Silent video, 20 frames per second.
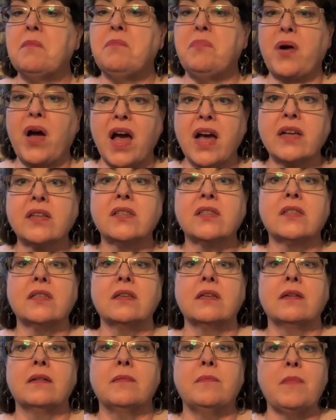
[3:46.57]
boxed
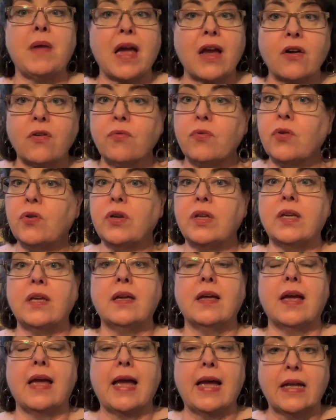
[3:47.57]

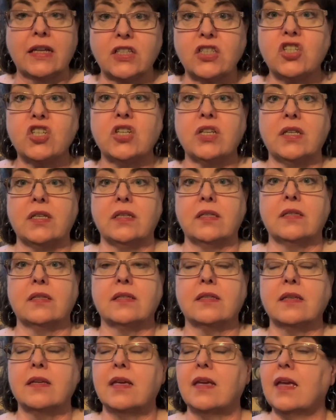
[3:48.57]
macaroni and
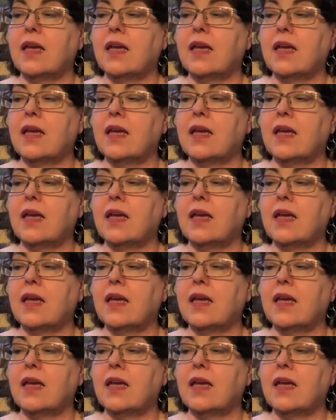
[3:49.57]
cheese.